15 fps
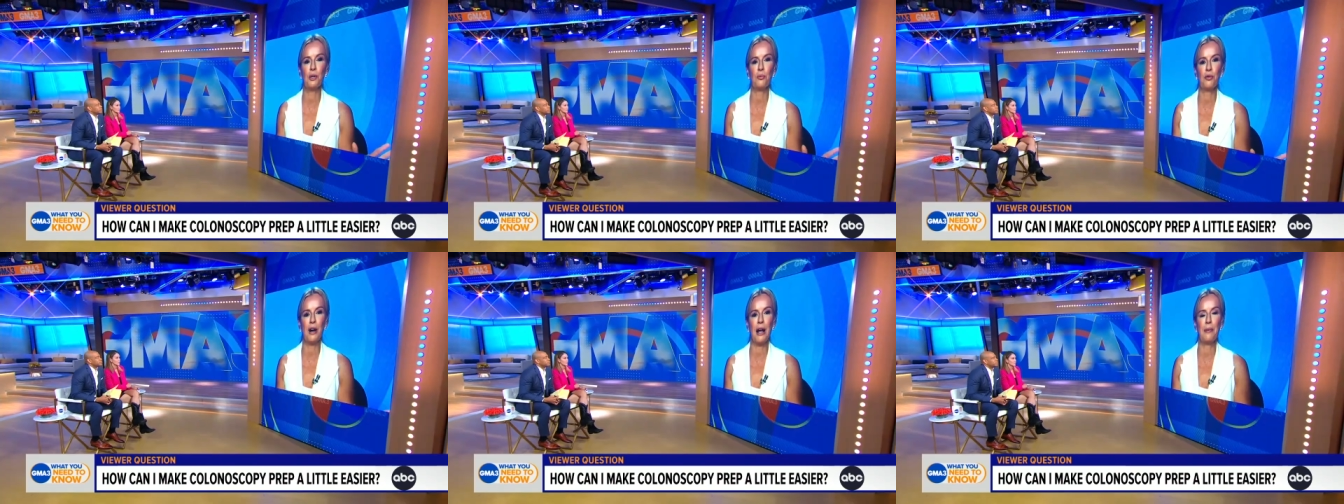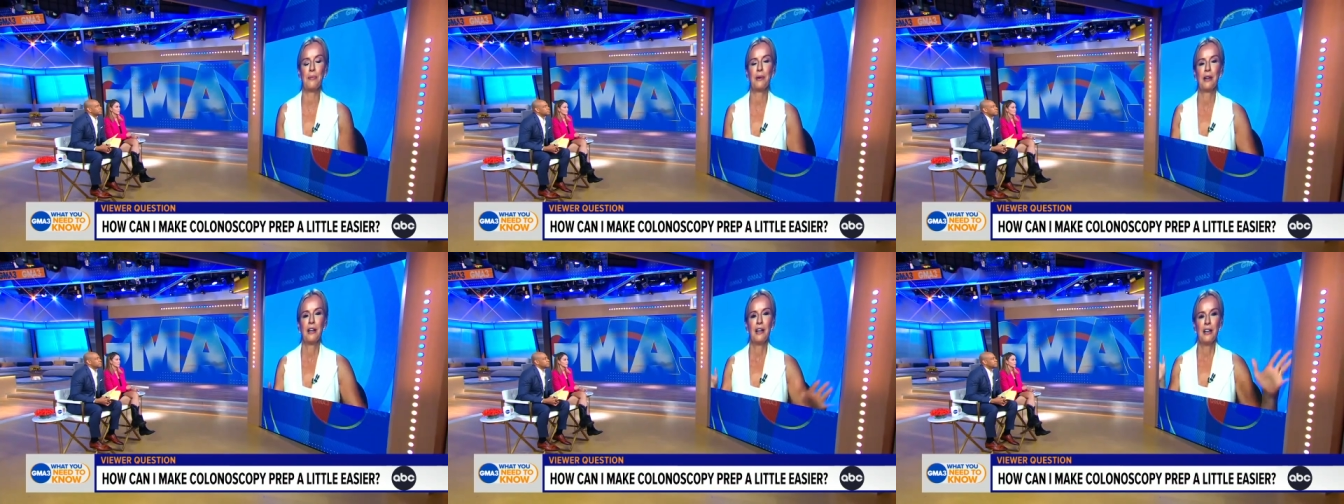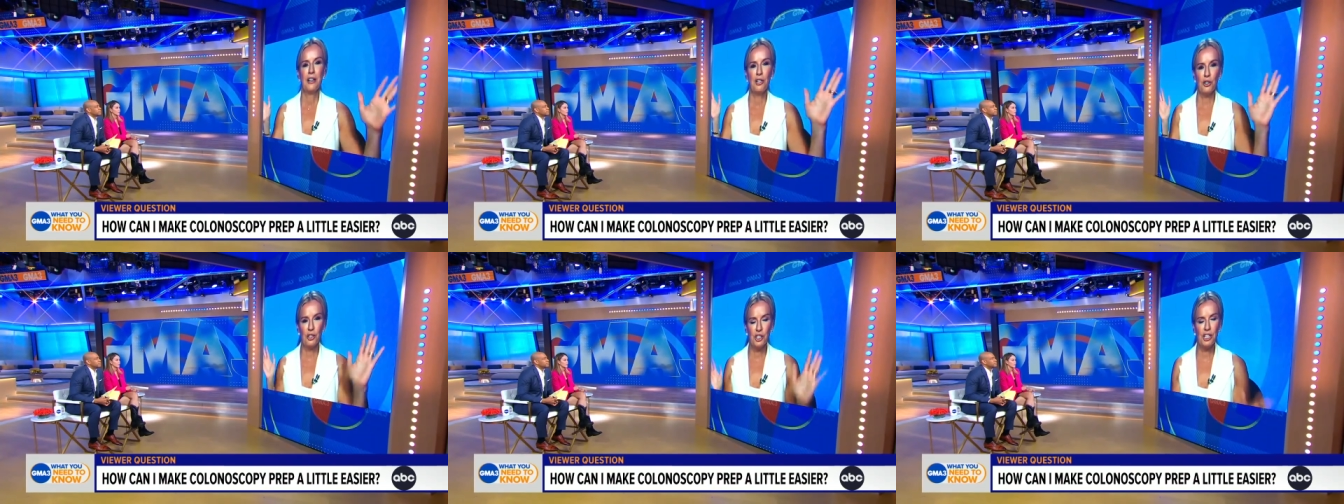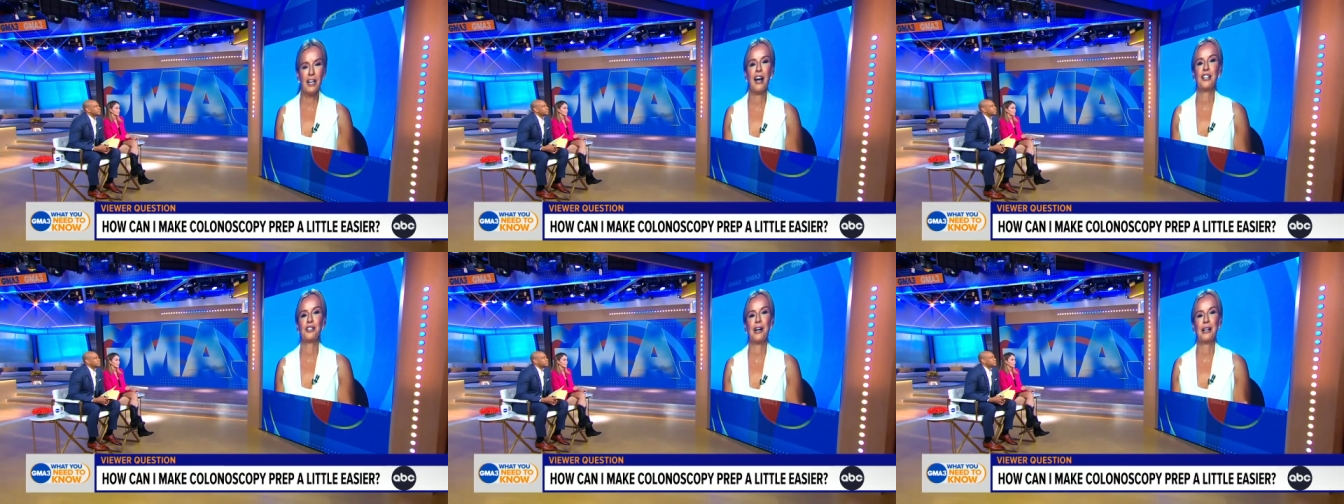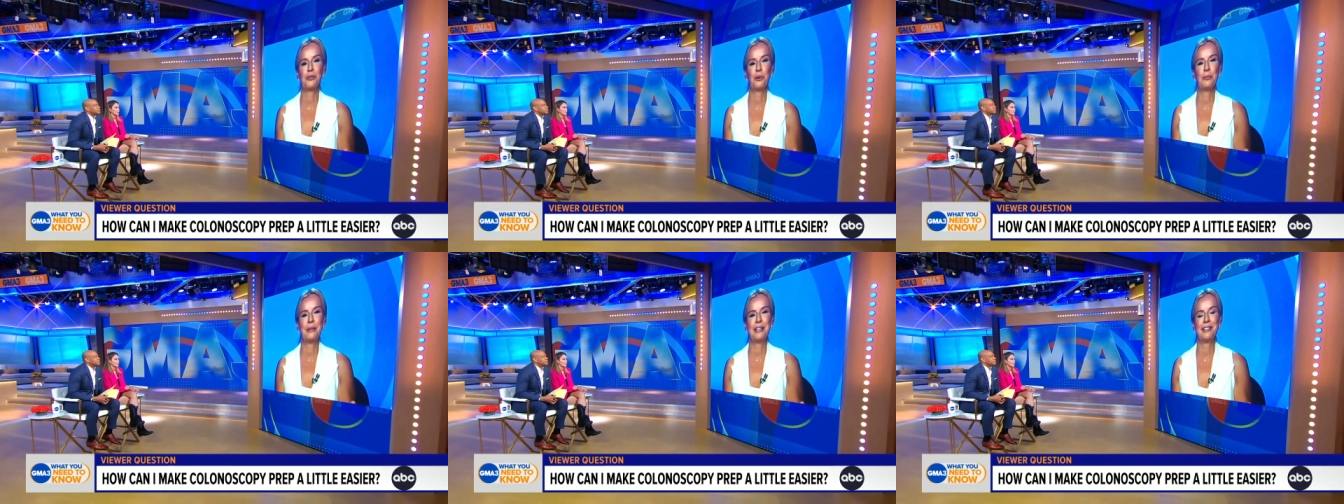prep. Your GI tract will
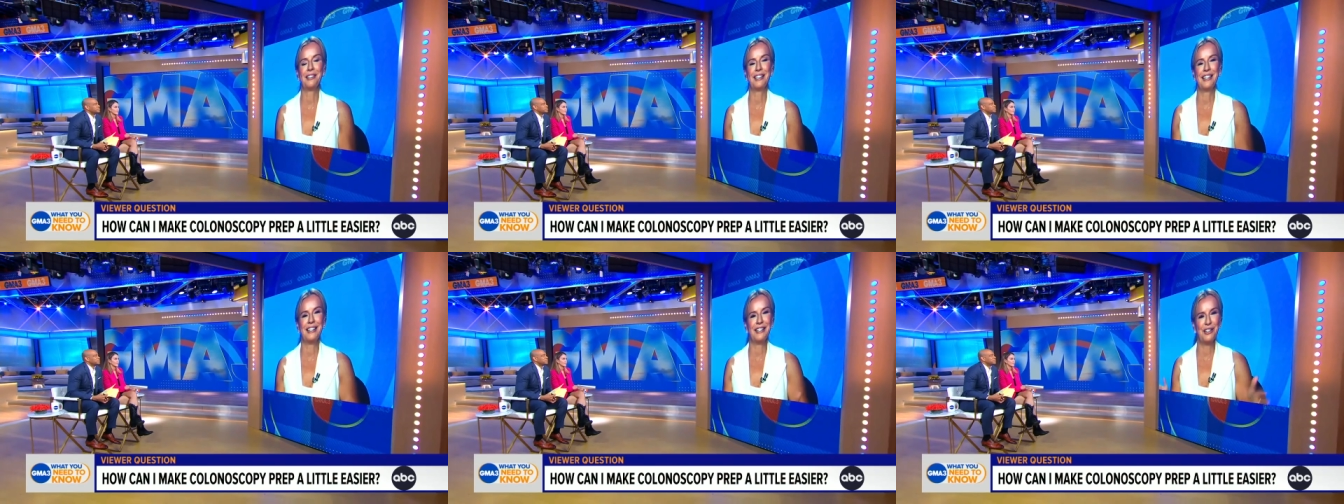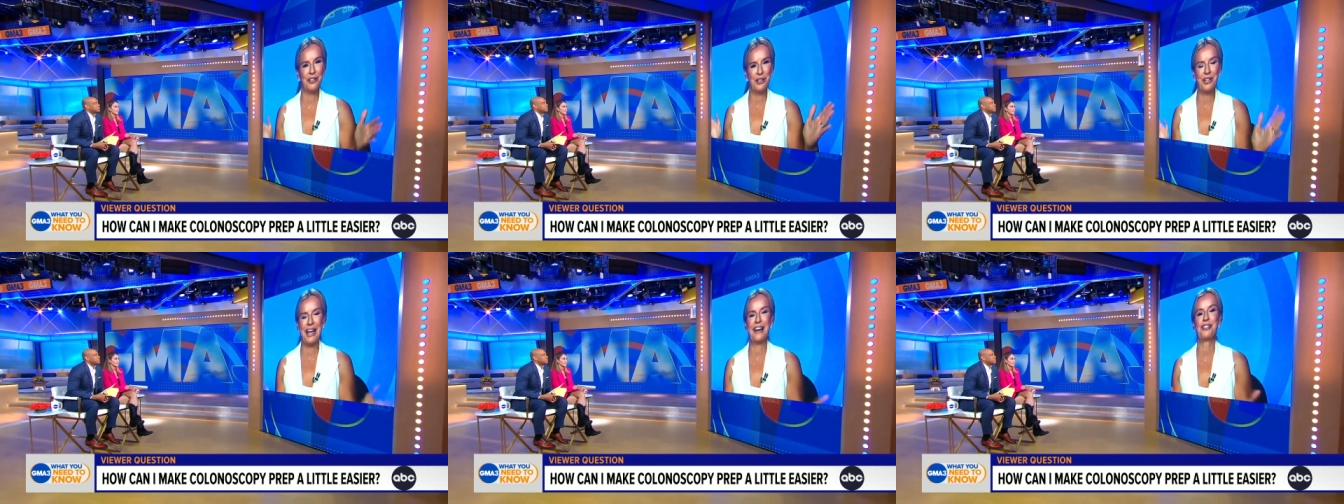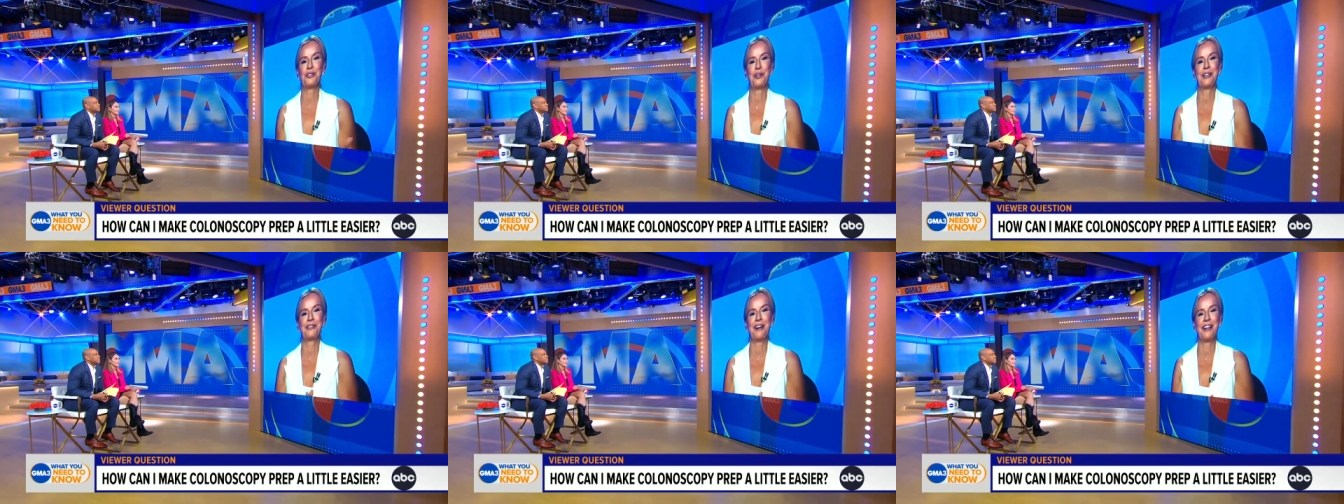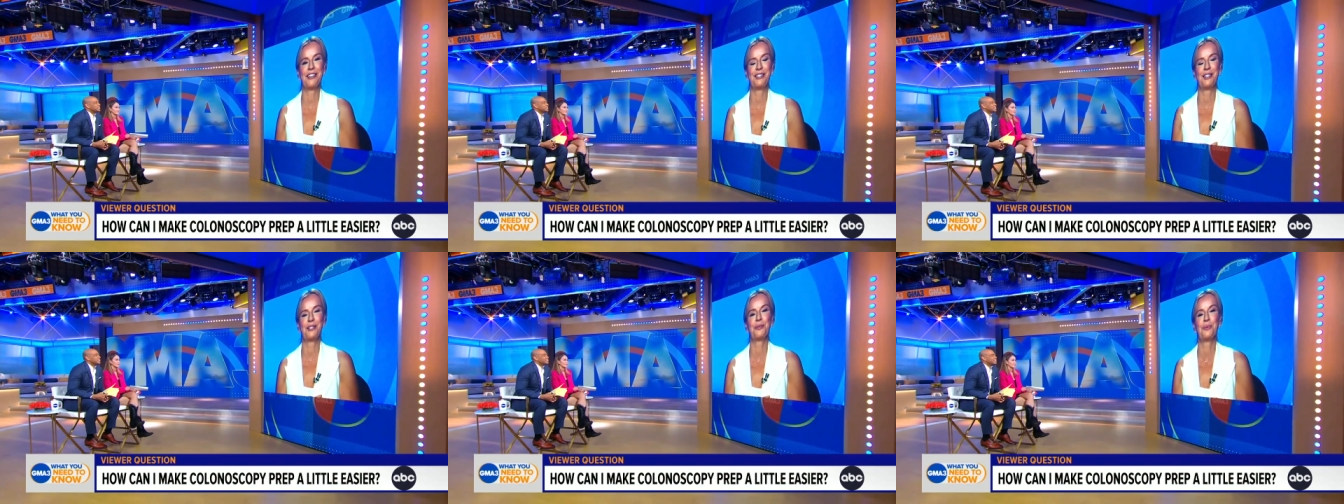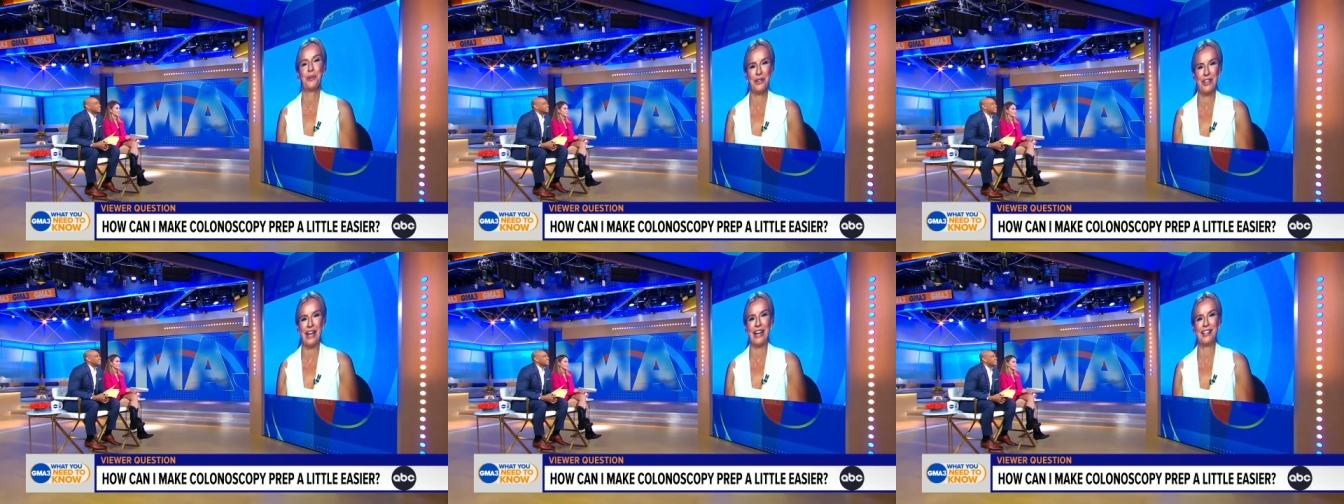be clean, your gastroenterologist will
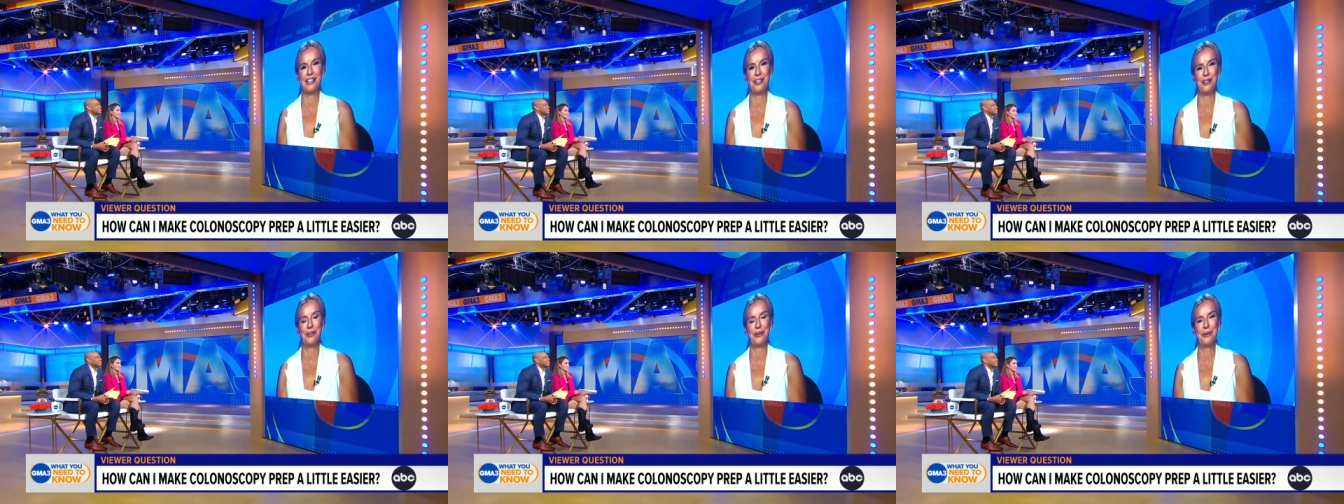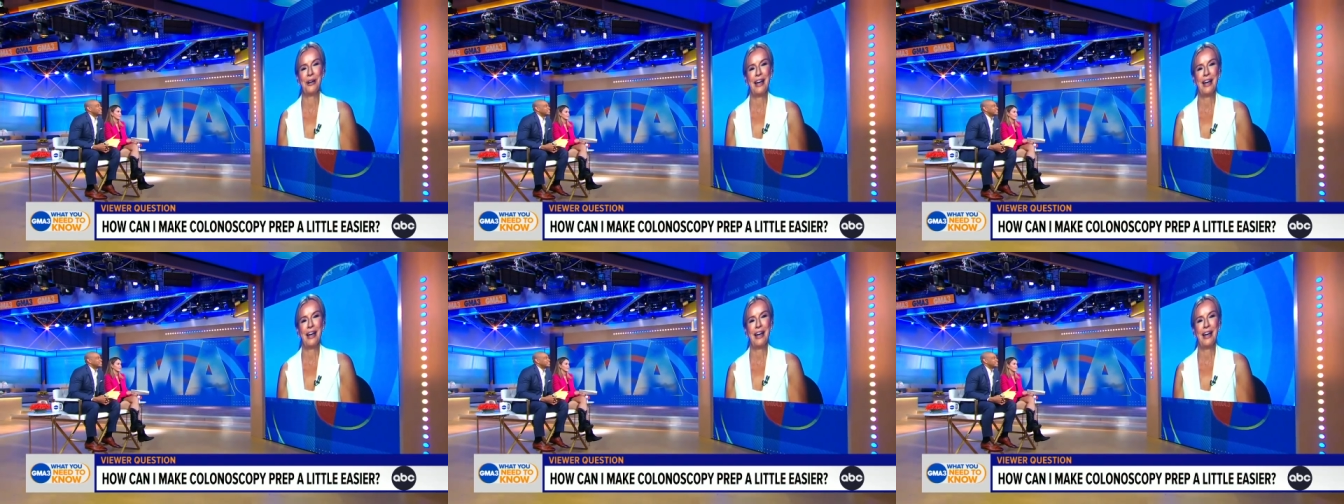thank you,